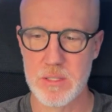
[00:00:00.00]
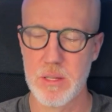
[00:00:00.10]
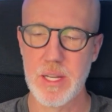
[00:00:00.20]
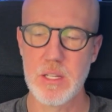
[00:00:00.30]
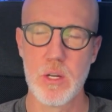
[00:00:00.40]

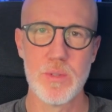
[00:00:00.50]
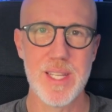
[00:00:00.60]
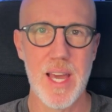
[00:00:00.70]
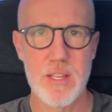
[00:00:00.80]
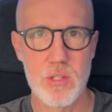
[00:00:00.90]
like you know
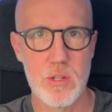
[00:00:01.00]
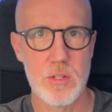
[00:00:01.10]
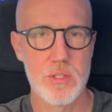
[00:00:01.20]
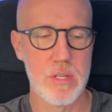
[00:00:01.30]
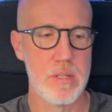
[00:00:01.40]

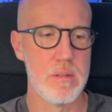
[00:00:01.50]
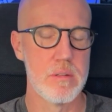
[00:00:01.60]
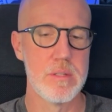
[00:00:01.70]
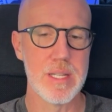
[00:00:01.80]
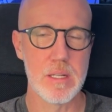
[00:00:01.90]
deessers and
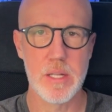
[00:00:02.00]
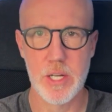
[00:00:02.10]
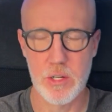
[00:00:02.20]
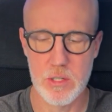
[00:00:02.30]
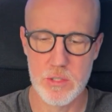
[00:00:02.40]

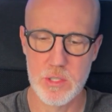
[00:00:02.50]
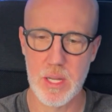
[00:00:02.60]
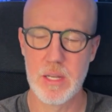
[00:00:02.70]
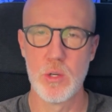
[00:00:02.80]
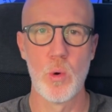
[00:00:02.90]
declickers
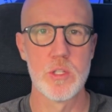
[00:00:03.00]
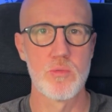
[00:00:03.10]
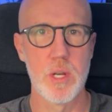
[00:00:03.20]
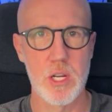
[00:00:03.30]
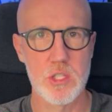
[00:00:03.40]
and noise
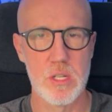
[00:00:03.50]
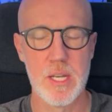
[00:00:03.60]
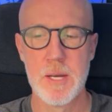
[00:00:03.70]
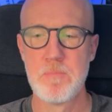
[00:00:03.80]
reduction.